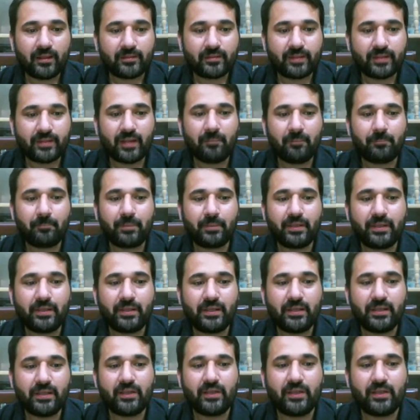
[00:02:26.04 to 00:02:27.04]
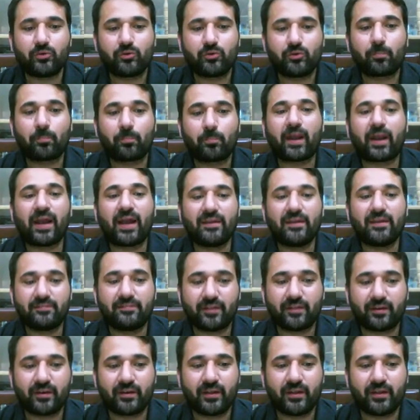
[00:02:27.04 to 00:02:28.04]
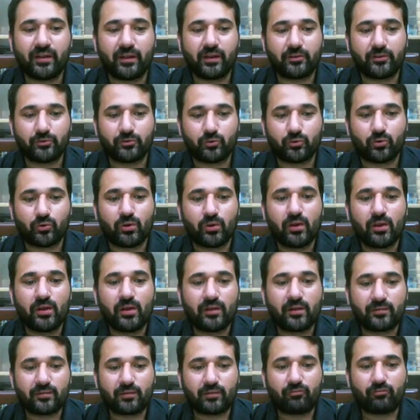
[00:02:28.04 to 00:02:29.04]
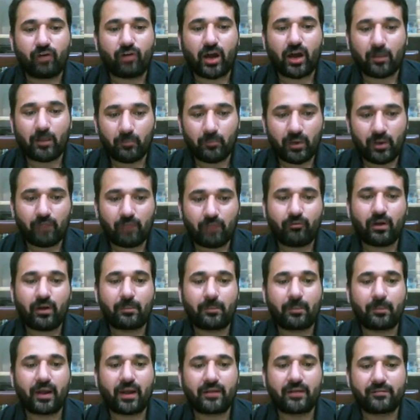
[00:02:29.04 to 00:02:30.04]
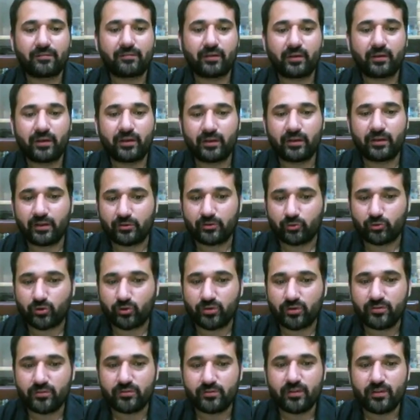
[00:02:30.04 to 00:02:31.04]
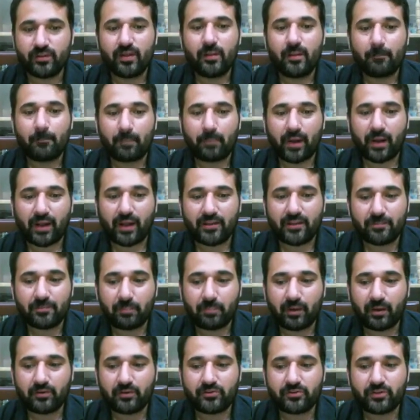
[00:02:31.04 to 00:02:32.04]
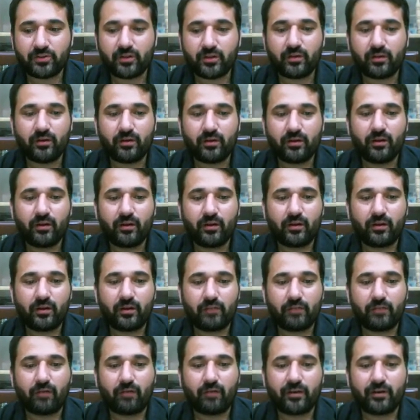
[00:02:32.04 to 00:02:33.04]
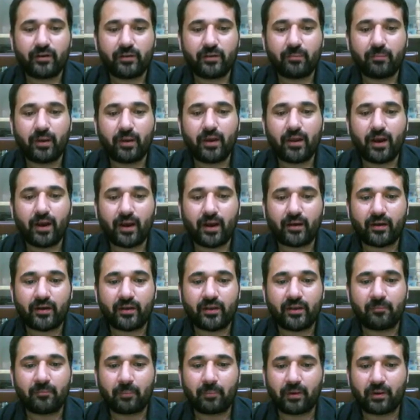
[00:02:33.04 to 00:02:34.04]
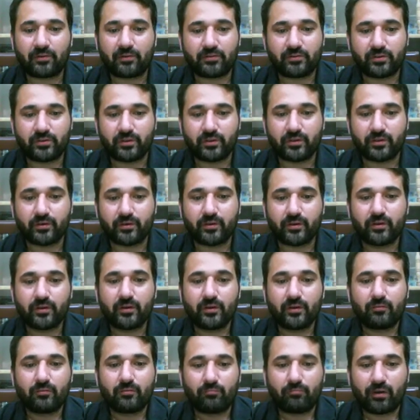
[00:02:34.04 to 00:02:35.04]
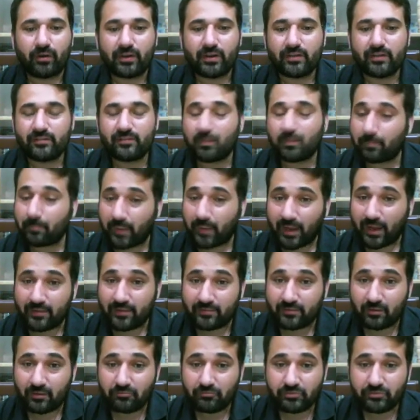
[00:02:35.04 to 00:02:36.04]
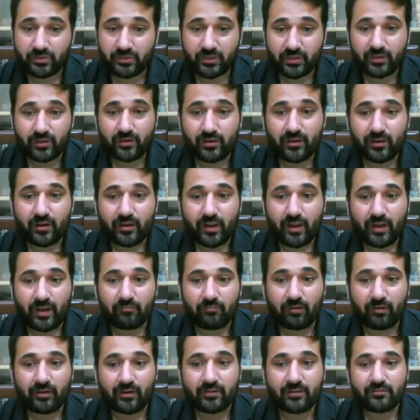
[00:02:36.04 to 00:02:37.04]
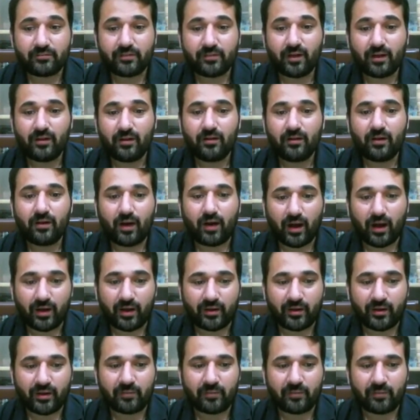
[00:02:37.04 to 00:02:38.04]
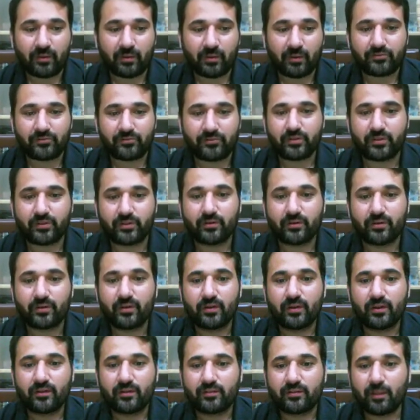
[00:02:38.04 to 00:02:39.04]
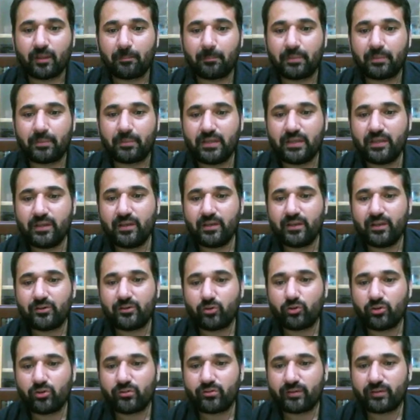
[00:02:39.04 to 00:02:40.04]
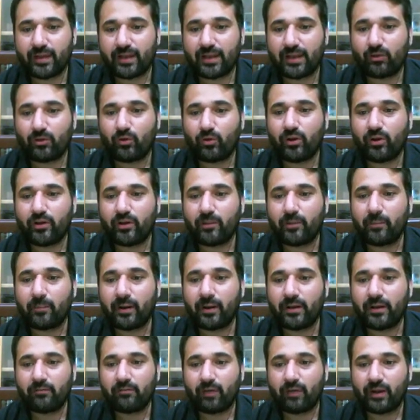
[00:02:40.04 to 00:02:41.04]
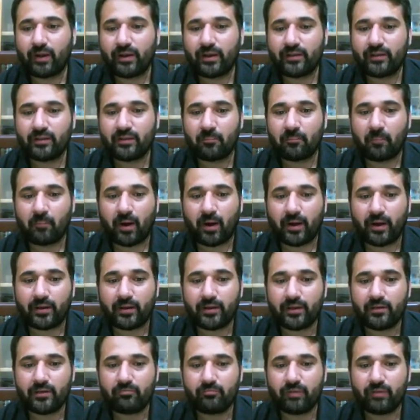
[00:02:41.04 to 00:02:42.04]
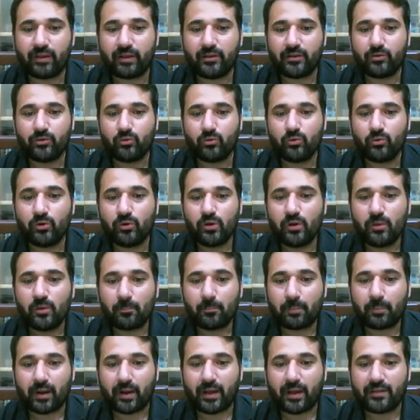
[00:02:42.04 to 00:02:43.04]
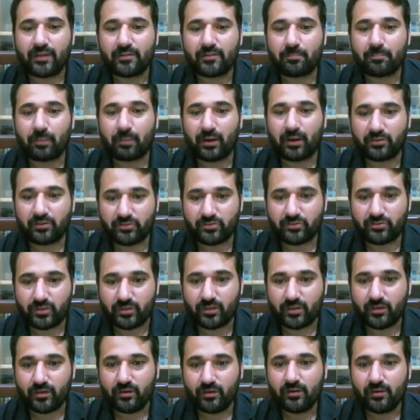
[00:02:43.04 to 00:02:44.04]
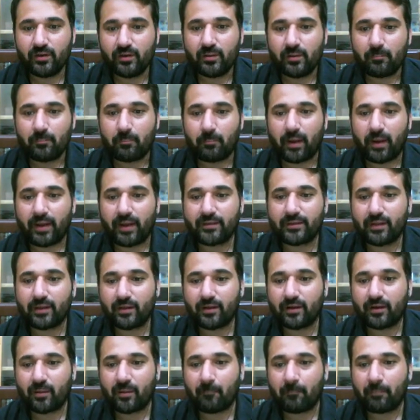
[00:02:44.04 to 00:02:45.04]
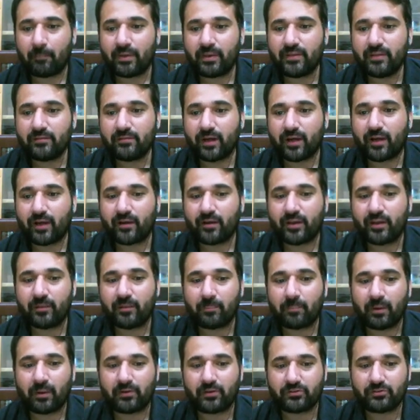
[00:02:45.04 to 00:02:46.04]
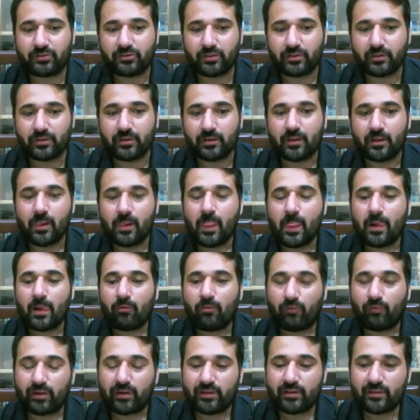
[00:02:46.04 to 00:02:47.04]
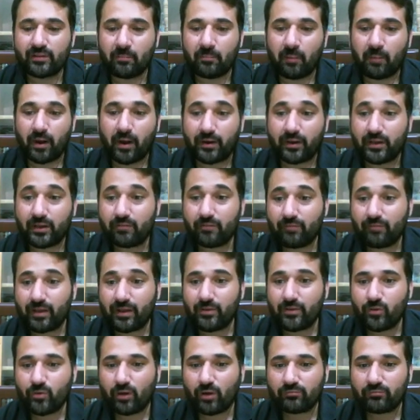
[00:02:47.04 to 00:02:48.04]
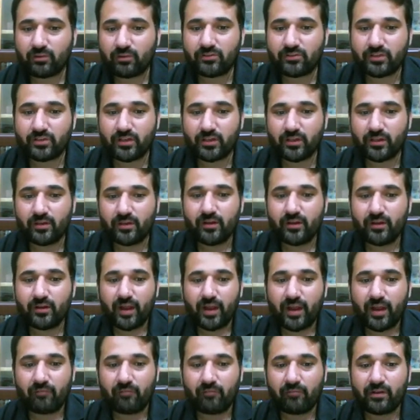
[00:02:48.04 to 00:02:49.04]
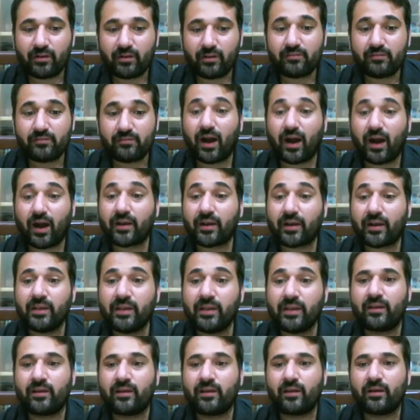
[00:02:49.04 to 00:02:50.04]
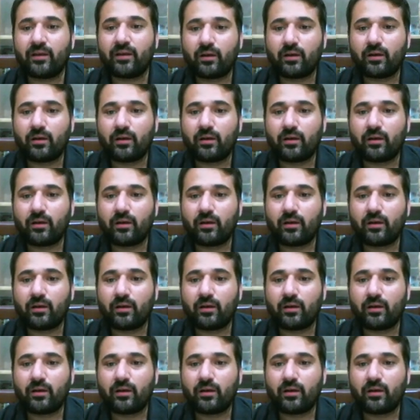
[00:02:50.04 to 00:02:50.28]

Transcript: Then PE ratio, price earning ratio. The formula for price earning ratio is price per share divided by earning per share. What is the price of share and what is the earning per share? The PE ratio is calculated by dividing the market value price per share by the company's earning per share. What is the market value of the share and what is the earning